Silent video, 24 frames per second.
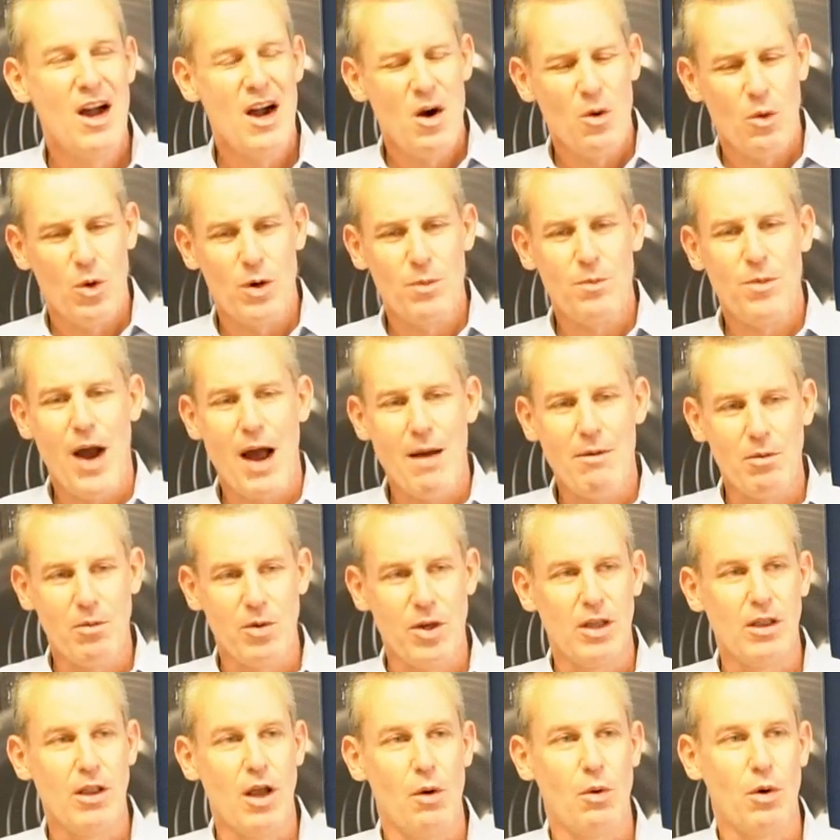We're probably
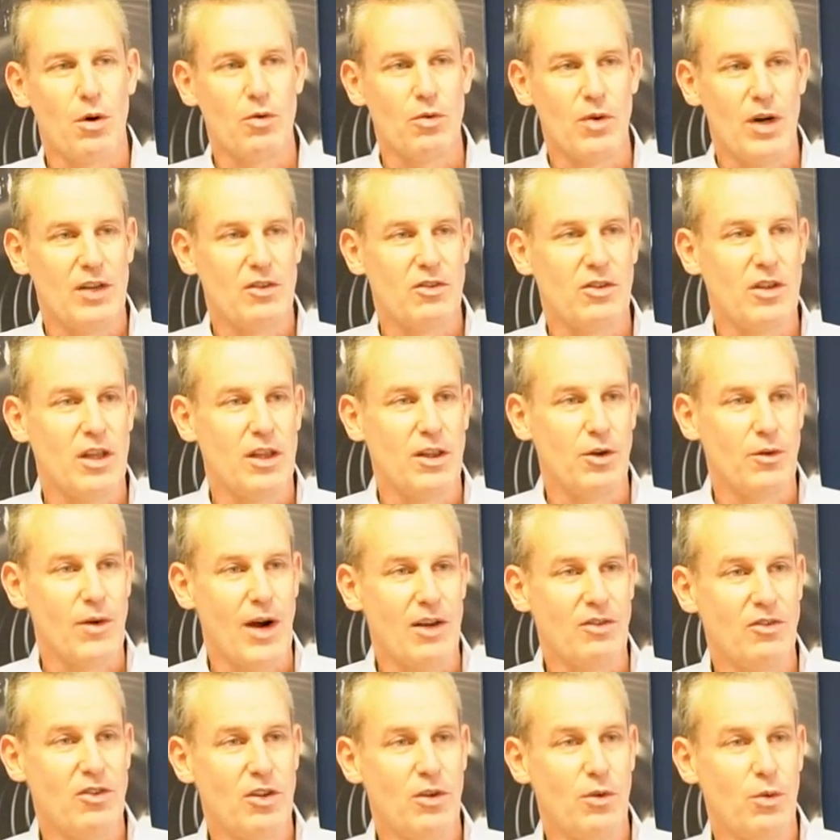lower risk than the
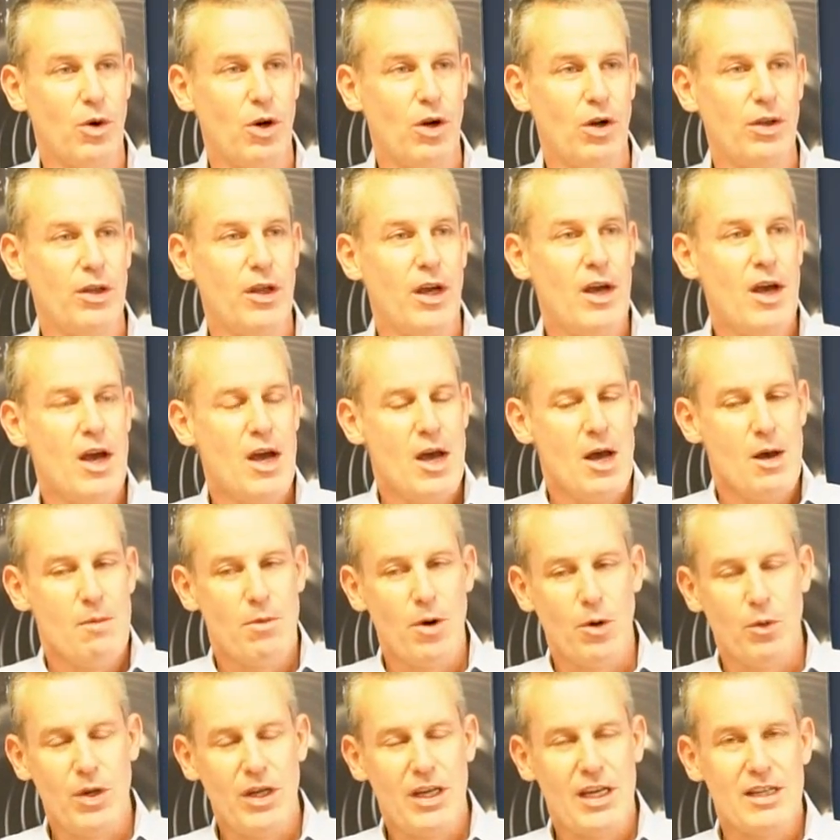rest of the world,
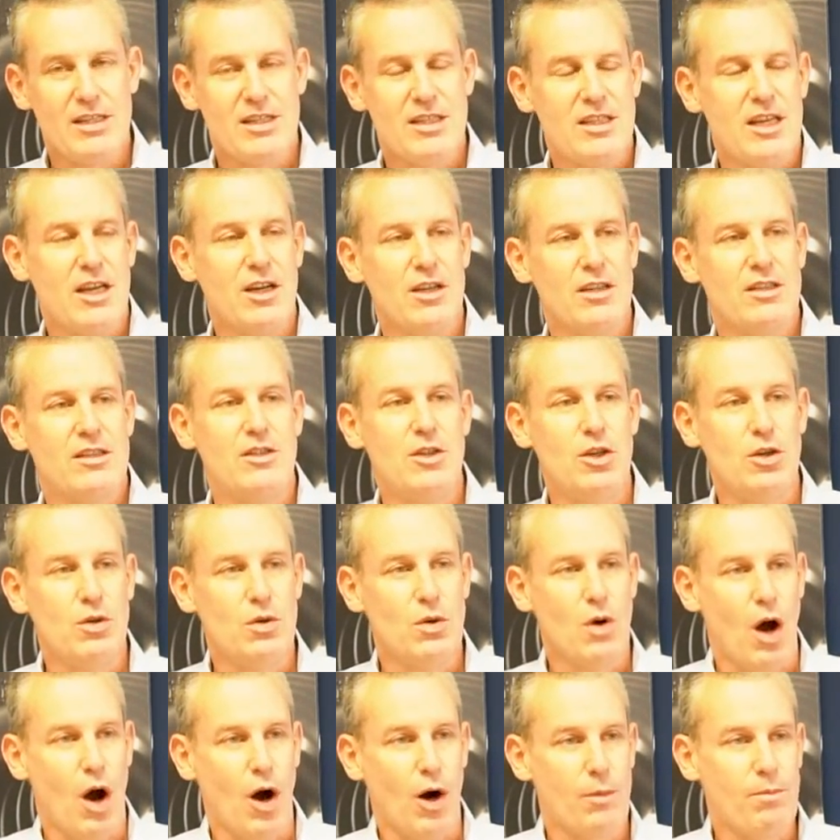but we can still
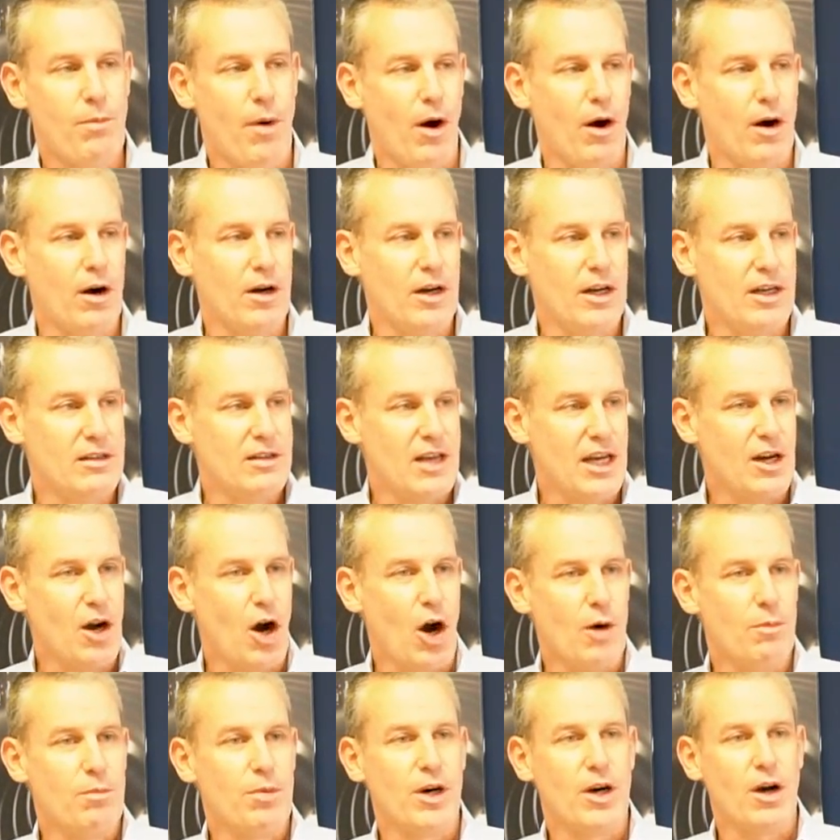do our part and take
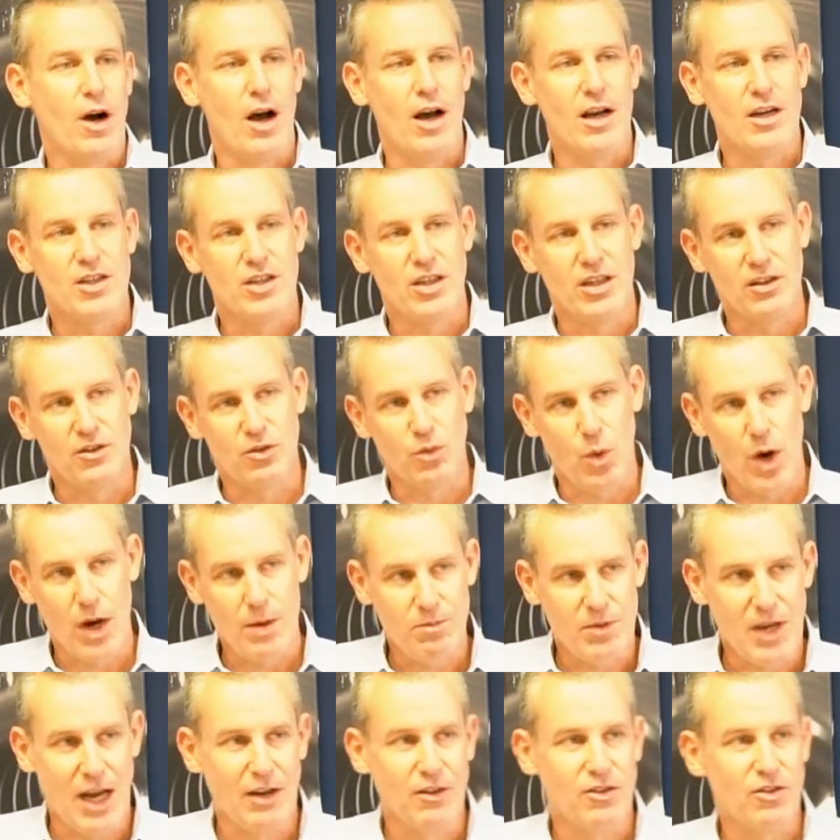our precautions, wipe
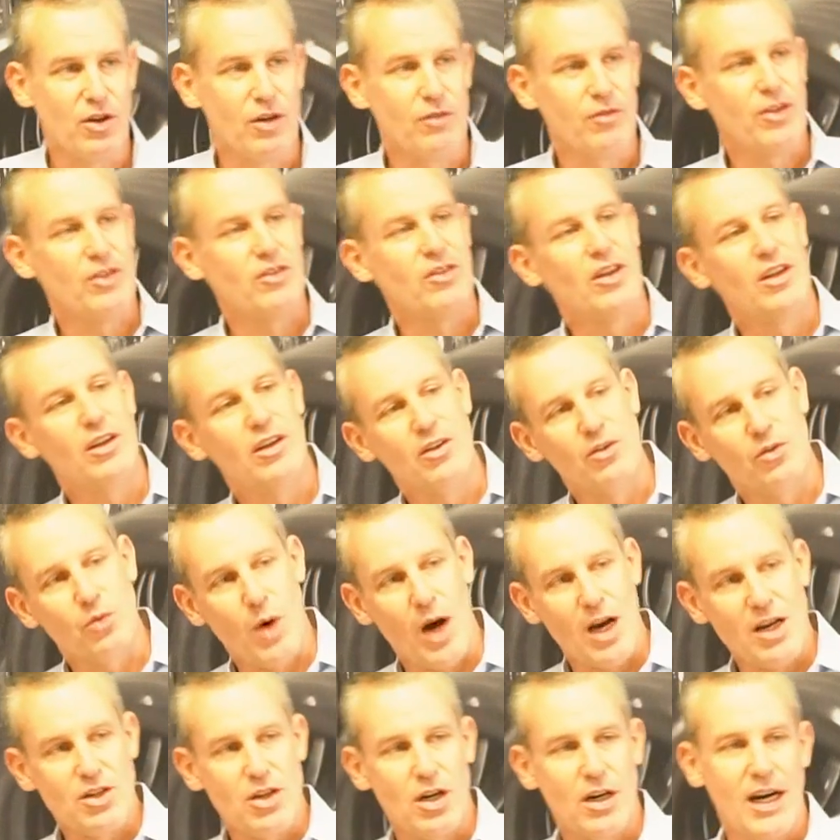down surfaces,
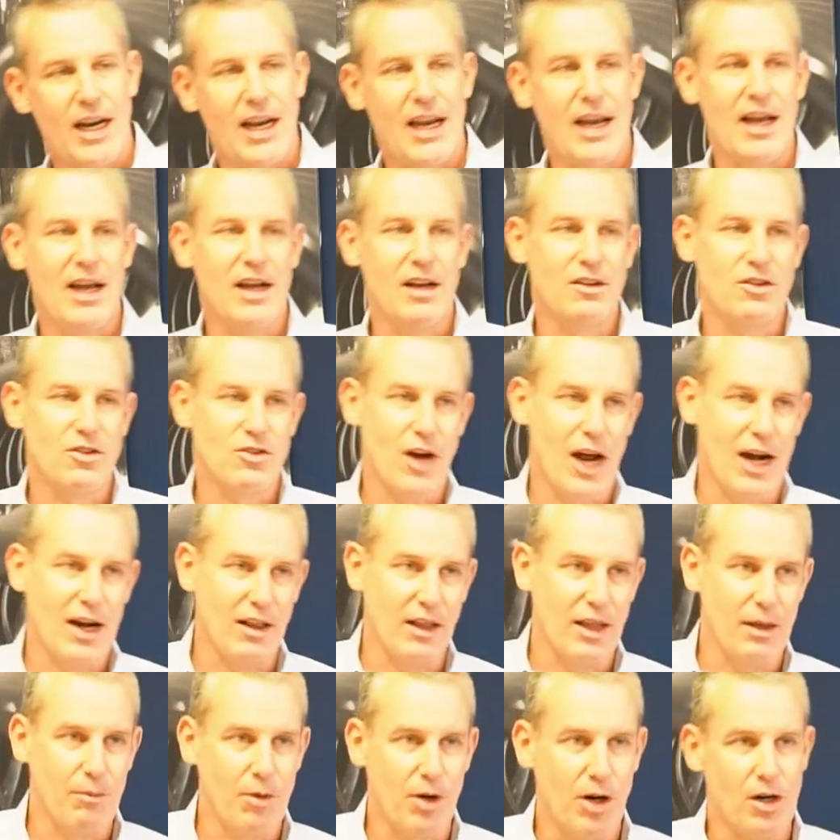wash our hands, try to
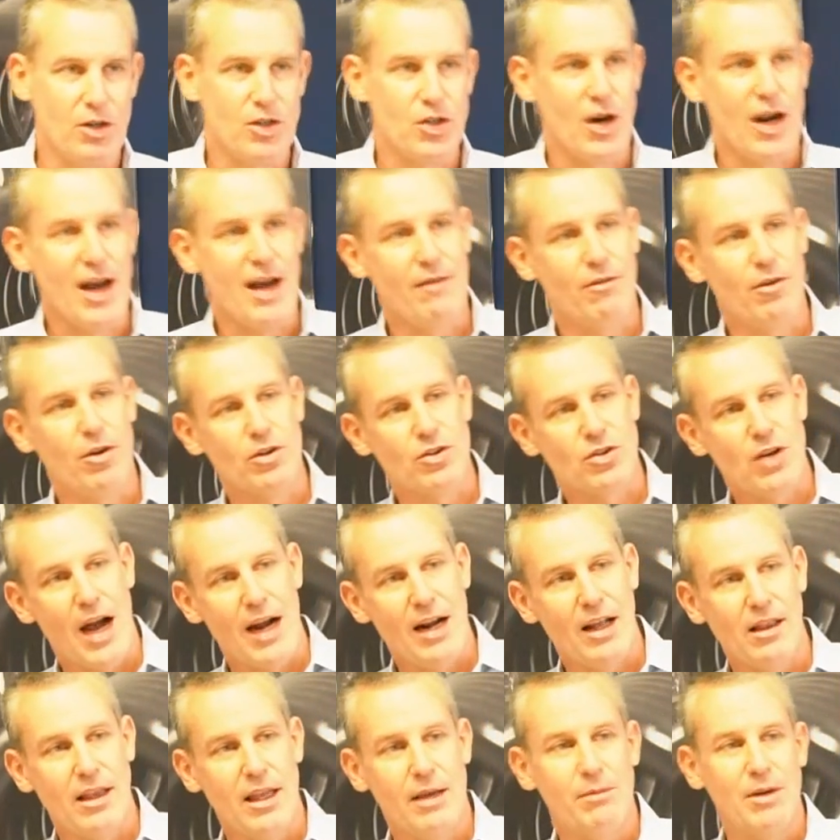limit our travel, try
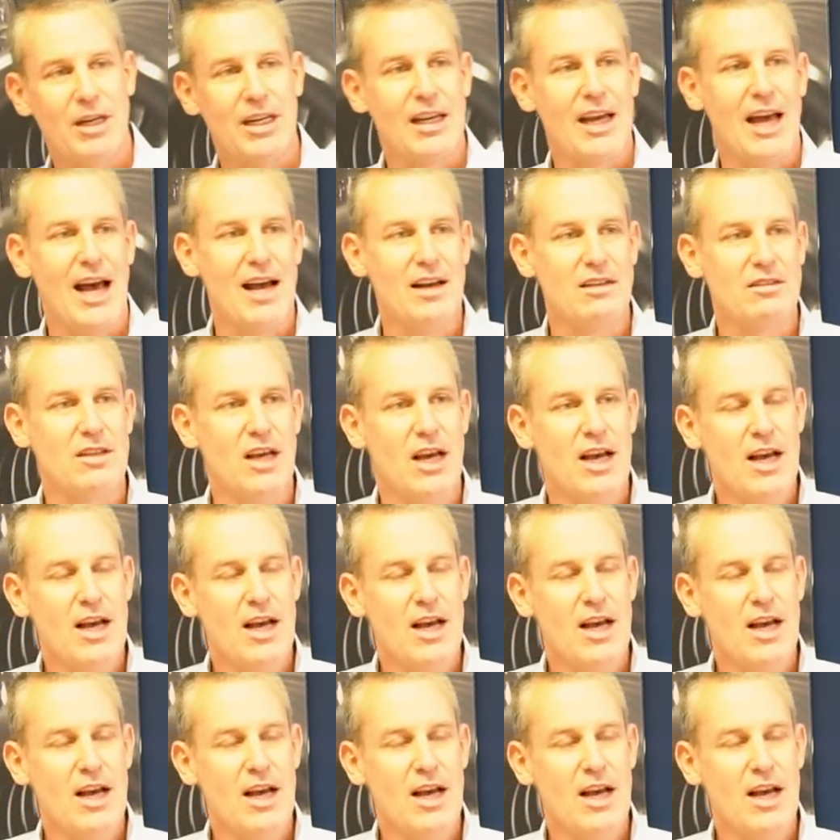to limit gas.